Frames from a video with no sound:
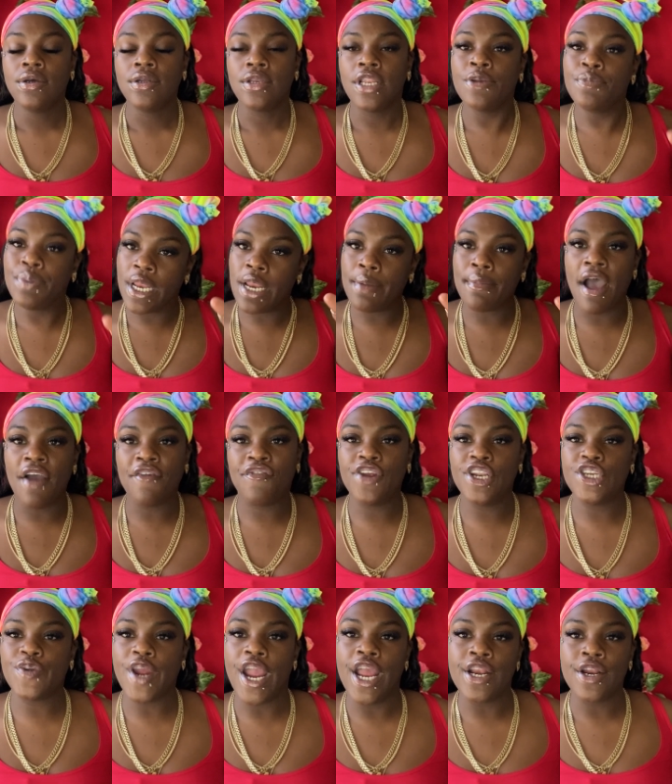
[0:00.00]
It's been in my
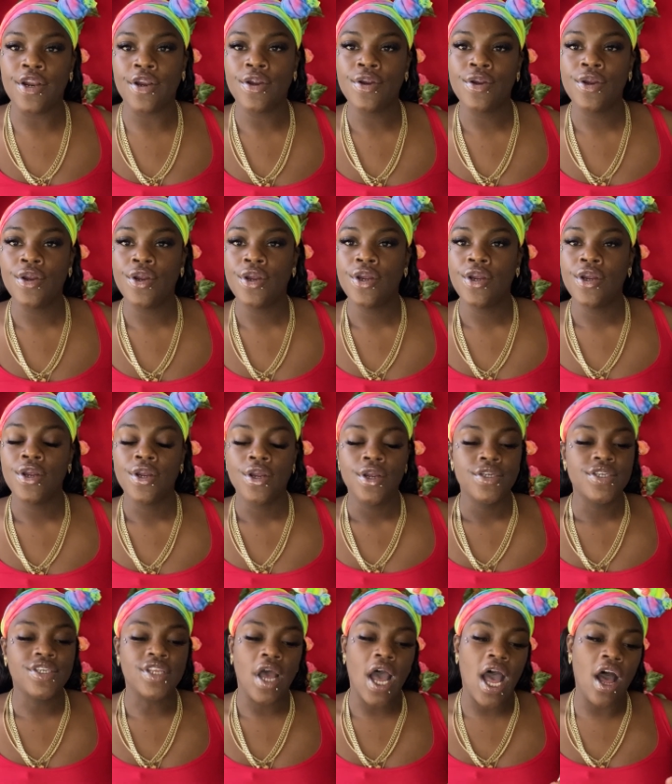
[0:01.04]
refrigerator.
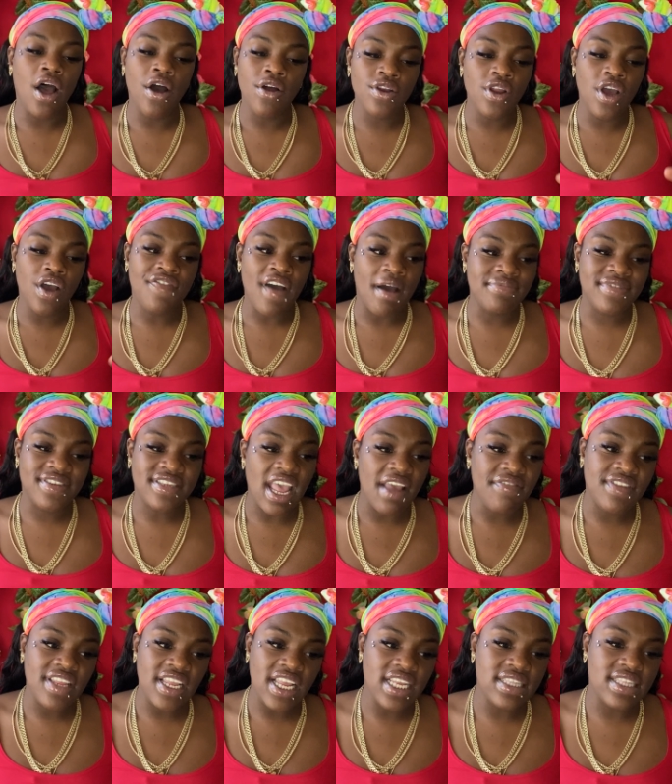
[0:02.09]
So I don't know if I'm
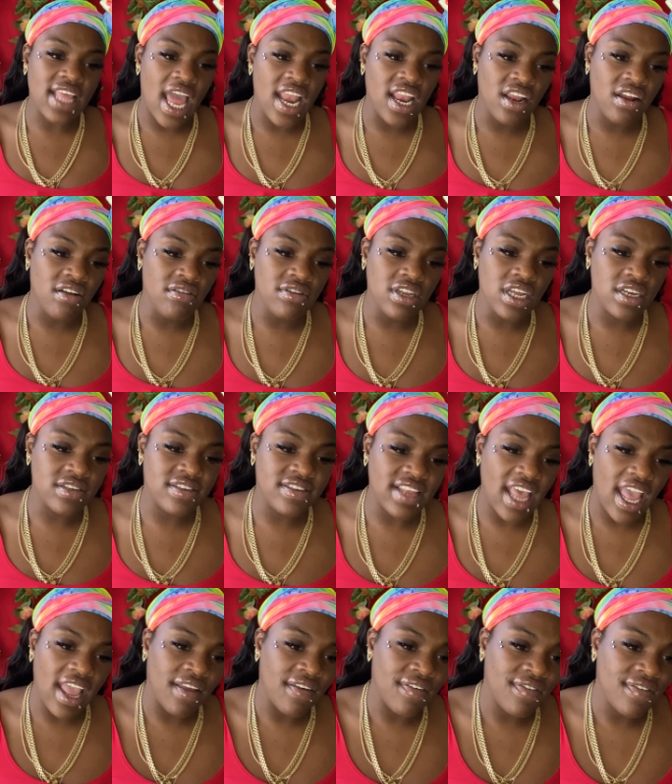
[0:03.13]
safe to eat that. It don't look
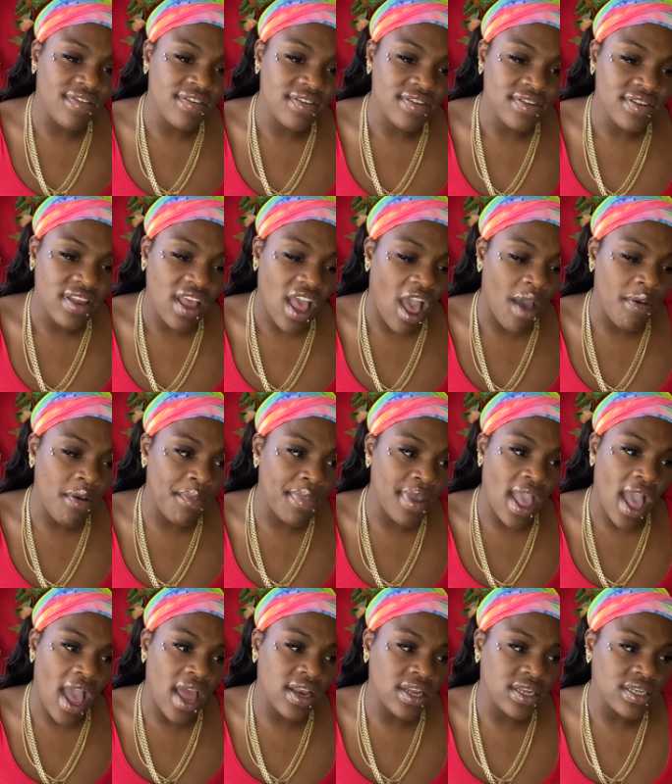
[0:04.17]
safe. I'm gonna be
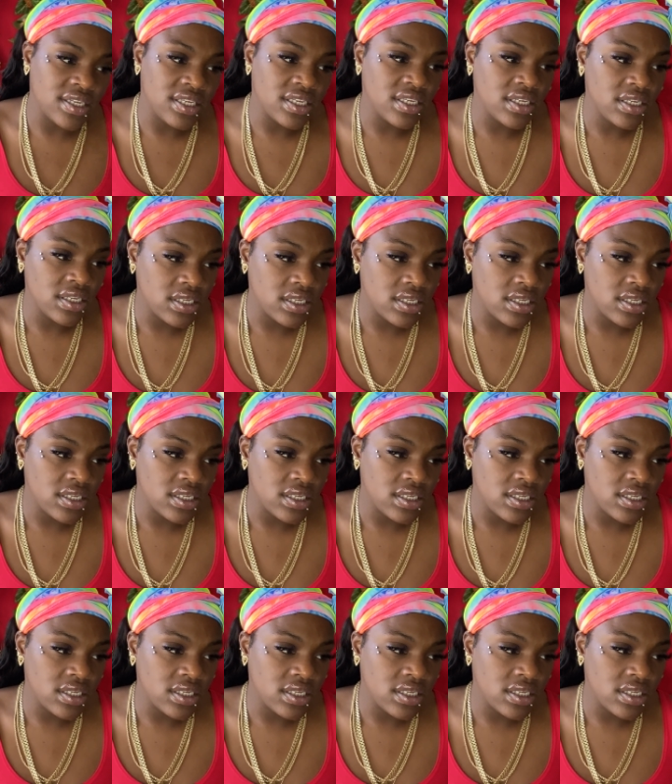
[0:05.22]
honest.